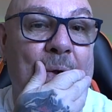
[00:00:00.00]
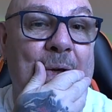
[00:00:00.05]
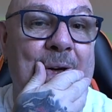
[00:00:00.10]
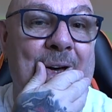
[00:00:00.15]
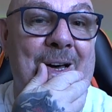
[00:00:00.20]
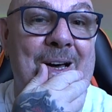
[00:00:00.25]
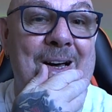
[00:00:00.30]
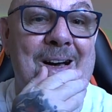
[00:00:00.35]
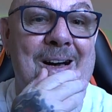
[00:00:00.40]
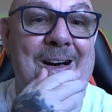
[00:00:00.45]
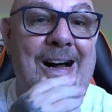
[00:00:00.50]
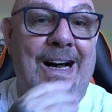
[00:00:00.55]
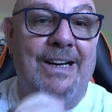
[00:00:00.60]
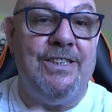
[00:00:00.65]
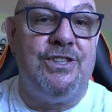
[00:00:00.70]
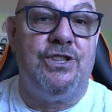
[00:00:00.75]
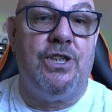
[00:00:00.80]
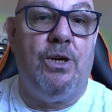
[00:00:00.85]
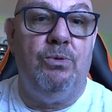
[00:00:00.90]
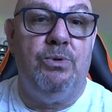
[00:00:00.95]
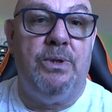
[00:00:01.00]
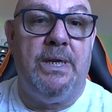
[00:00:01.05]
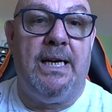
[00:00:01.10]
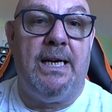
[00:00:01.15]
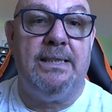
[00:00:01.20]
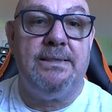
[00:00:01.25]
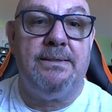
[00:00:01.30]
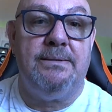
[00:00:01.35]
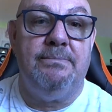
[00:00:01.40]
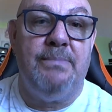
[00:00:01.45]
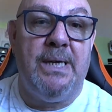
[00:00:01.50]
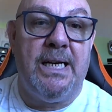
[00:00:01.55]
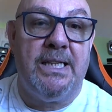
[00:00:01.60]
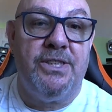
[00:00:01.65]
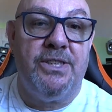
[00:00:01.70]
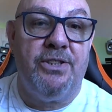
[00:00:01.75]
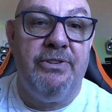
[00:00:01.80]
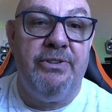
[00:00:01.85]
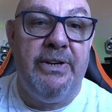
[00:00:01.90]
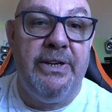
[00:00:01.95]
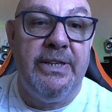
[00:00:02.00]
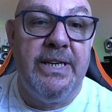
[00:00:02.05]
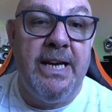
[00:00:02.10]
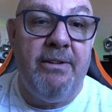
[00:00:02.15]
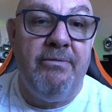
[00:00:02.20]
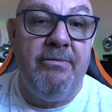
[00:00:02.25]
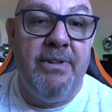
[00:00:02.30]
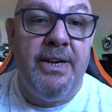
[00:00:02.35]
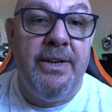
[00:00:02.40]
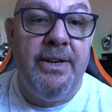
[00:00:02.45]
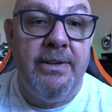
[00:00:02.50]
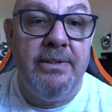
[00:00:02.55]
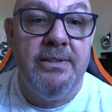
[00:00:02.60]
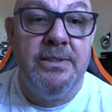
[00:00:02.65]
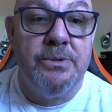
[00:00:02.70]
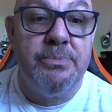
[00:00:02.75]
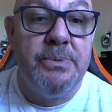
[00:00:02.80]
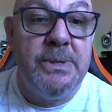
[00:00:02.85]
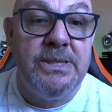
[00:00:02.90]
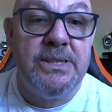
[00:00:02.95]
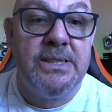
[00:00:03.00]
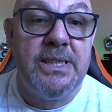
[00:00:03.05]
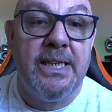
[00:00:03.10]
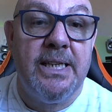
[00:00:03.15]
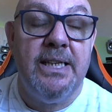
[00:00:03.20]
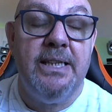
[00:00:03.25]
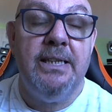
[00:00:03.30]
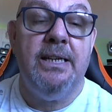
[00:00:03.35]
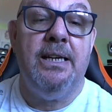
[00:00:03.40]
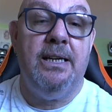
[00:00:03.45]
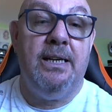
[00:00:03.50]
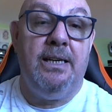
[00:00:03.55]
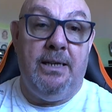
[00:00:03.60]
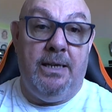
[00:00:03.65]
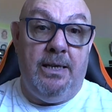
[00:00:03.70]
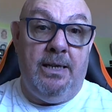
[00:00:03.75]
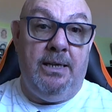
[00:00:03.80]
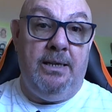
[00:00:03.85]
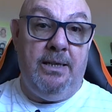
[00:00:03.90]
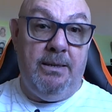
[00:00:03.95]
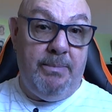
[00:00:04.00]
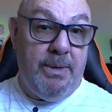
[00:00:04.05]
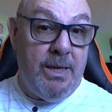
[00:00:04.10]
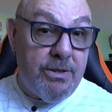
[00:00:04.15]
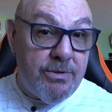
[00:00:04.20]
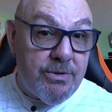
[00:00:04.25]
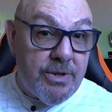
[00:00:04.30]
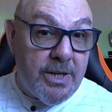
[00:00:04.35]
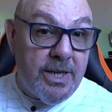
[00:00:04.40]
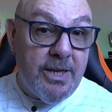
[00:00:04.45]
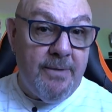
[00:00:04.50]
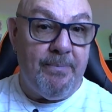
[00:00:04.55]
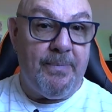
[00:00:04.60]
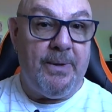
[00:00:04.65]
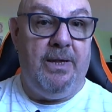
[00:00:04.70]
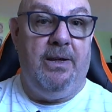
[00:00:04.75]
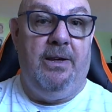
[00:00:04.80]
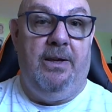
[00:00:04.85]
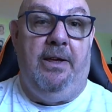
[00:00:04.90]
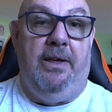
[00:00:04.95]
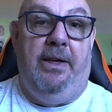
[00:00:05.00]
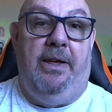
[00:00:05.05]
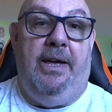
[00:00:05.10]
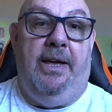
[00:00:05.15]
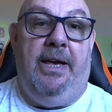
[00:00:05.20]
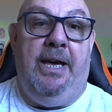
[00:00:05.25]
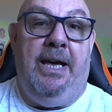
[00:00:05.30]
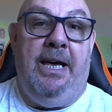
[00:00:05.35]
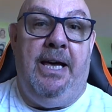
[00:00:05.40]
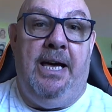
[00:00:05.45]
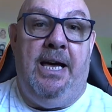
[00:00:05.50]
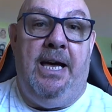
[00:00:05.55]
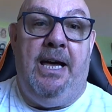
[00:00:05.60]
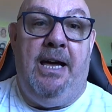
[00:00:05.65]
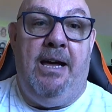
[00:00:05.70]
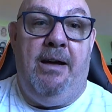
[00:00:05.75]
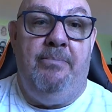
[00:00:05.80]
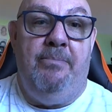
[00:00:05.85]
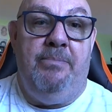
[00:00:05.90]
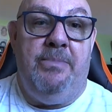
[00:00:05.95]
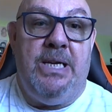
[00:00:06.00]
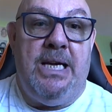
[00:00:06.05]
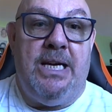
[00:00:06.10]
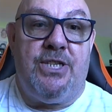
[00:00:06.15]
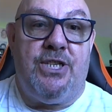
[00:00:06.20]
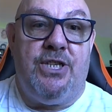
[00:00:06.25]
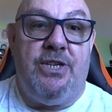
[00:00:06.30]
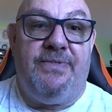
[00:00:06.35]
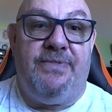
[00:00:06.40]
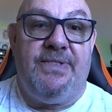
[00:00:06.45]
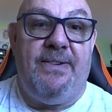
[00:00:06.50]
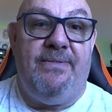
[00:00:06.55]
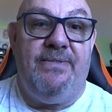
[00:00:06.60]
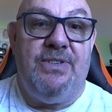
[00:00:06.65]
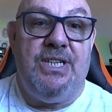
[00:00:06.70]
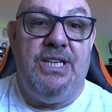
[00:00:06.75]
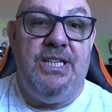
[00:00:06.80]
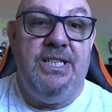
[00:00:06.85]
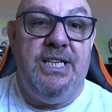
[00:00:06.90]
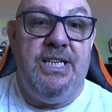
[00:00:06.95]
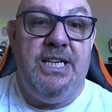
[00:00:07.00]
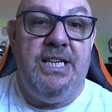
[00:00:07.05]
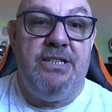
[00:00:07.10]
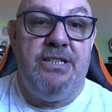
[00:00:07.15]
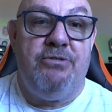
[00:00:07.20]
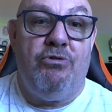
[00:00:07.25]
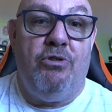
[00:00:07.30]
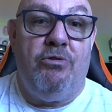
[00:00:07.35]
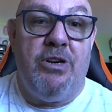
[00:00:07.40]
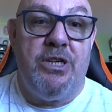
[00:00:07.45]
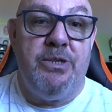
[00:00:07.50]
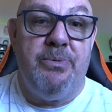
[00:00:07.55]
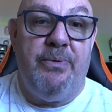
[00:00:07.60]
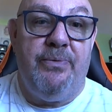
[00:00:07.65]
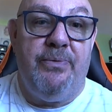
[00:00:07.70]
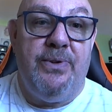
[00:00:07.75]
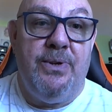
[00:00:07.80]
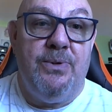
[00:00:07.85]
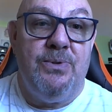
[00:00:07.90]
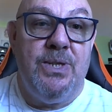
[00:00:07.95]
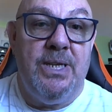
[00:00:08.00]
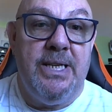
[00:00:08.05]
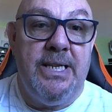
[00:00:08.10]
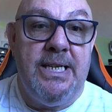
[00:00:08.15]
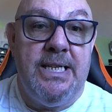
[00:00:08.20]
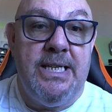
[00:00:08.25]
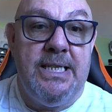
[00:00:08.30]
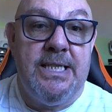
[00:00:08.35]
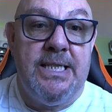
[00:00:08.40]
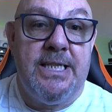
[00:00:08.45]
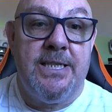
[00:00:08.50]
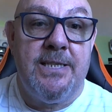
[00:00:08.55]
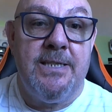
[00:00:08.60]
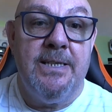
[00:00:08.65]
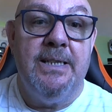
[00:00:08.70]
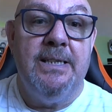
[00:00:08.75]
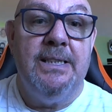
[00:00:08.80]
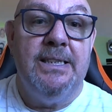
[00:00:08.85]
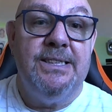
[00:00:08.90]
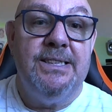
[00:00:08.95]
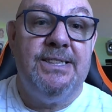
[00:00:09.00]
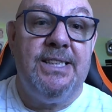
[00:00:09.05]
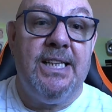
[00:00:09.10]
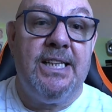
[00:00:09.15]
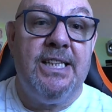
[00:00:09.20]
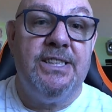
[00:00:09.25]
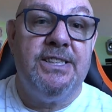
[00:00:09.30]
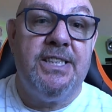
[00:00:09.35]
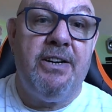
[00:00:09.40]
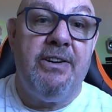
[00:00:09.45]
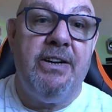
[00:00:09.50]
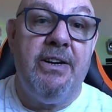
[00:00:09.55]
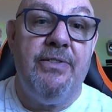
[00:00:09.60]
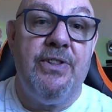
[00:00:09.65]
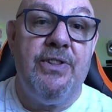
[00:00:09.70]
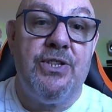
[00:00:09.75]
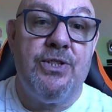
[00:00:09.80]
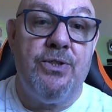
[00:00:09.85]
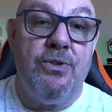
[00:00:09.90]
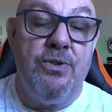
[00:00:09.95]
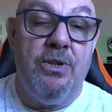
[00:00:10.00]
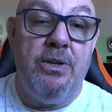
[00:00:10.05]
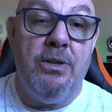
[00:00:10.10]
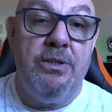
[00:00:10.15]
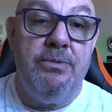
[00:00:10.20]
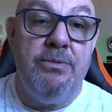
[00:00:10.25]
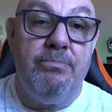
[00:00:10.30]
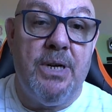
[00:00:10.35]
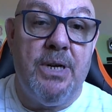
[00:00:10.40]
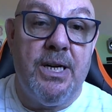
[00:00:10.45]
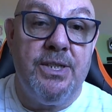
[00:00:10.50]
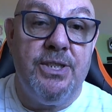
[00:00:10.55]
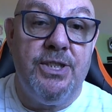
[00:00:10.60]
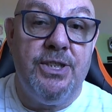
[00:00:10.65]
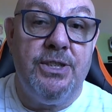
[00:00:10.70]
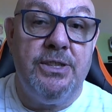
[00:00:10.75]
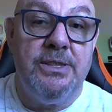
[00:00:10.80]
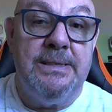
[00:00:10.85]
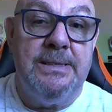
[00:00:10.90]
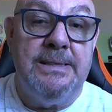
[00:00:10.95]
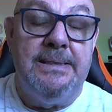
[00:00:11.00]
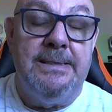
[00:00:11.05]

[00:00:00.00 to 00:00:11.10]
I sold that. Mags are going to get rid, as we say in the military. Yes, of 17 years, Royal Regiment Fusiliers, secretary of the Sunderland branch.